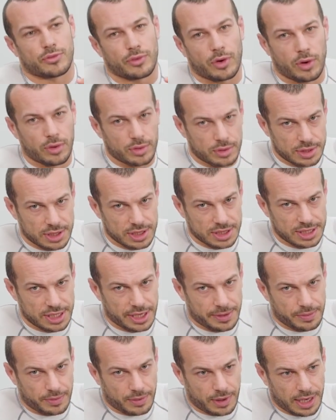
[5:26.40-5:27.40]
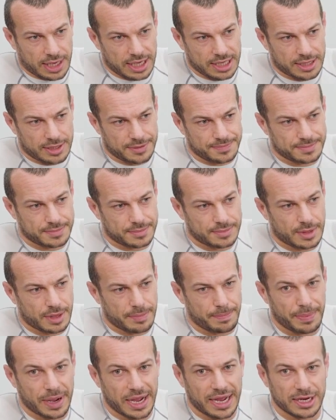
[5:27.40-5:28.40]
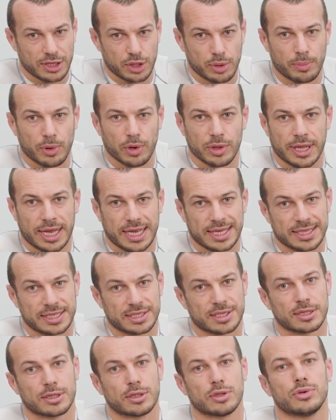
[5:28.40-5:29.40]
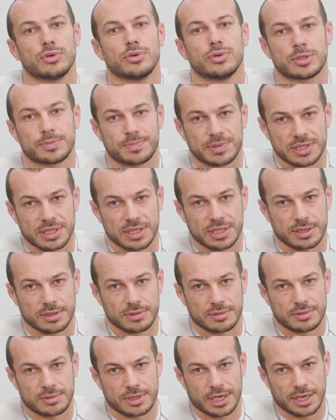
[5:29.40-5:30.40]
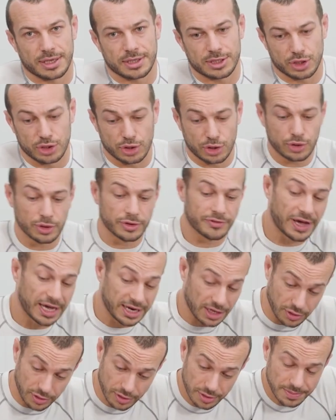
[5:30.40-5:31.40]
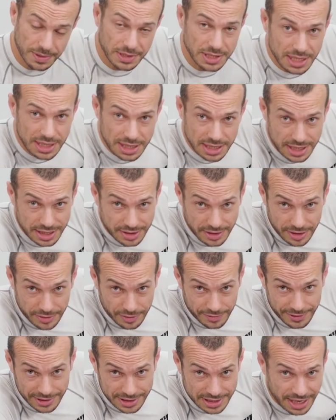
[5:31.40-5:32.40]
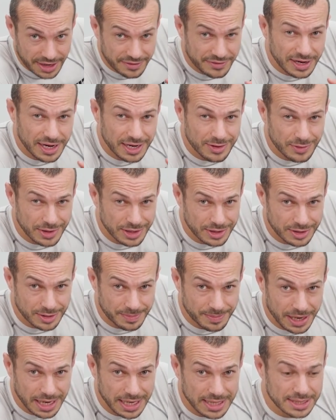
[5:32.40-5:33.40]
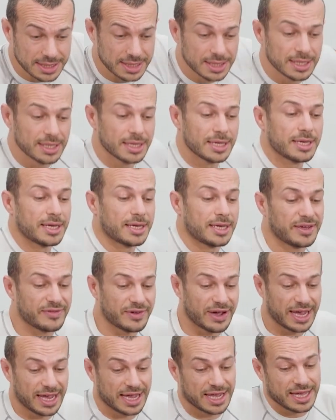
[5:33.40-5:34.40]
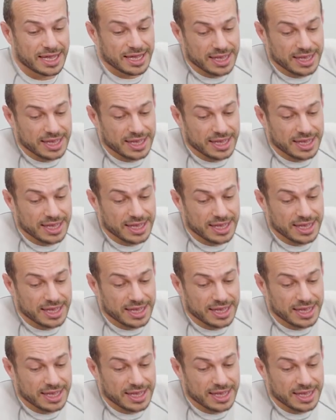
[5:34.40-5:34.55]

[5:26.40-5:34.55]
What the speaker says: wrong to step wide, but you're more likely to lose position, okay? So you could have had a good position in reverse half guard where you could pass. If I